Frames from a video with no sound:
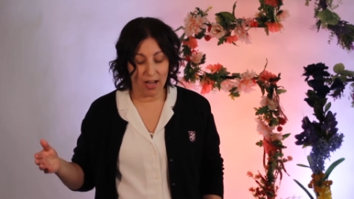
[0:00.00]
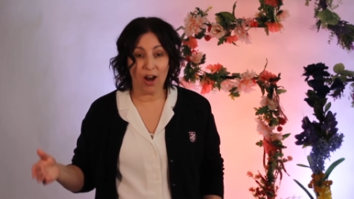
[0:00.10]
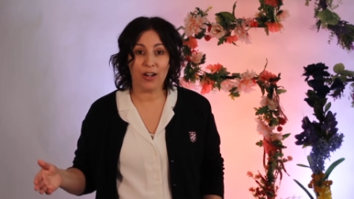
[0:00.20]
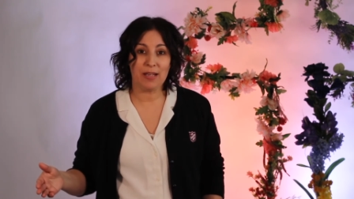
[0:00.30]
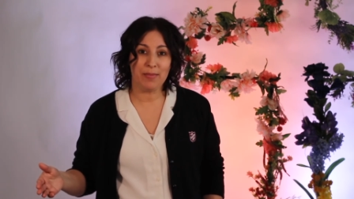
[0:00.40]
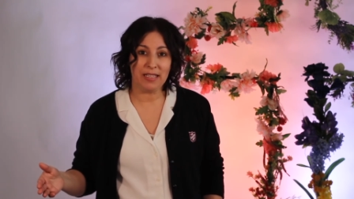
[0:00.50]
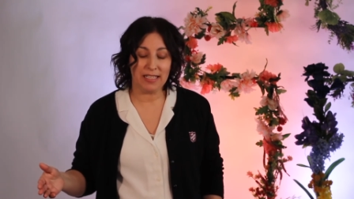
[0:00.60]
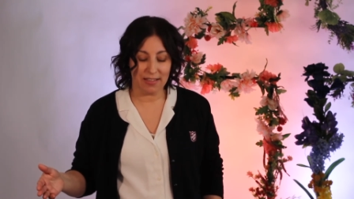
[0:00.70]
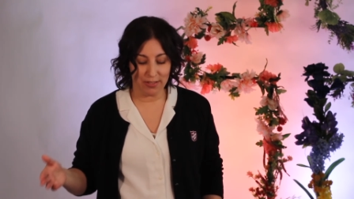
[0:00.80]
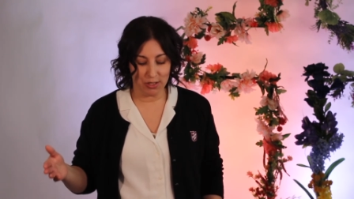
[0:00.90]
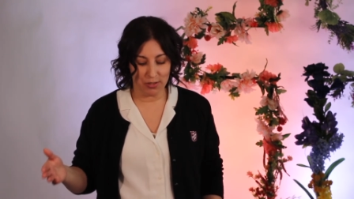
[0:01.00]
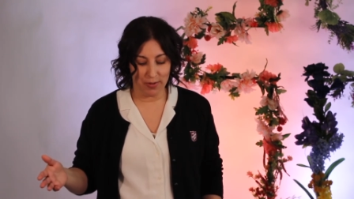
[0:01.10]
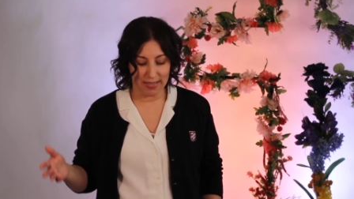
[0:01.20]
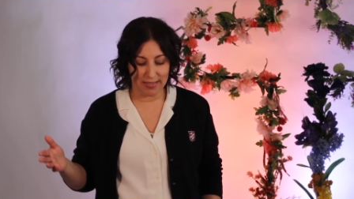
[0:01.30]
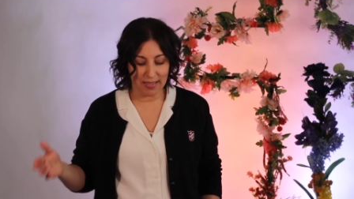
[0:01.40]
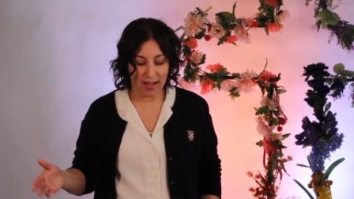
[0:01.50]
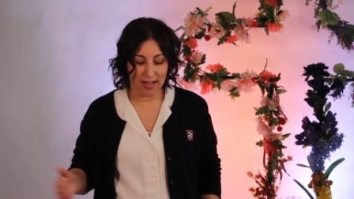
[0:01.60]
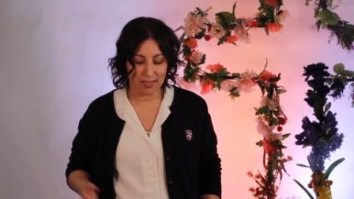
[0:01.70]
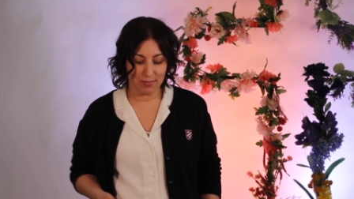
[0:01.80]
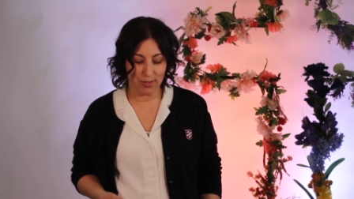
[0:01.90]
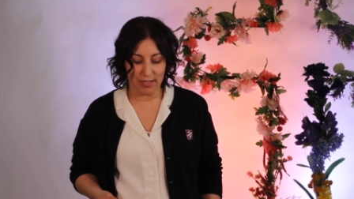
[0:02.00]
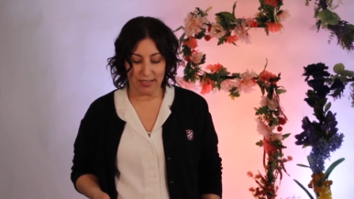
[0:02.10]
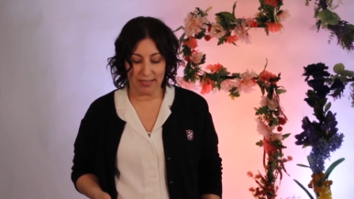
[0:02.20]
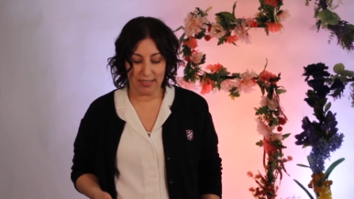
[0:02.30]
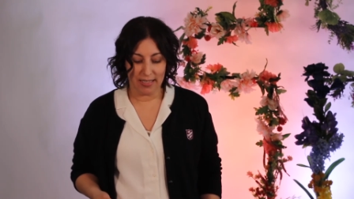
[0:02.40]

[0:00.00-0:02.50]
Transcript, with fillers: already been given to us in God's Word?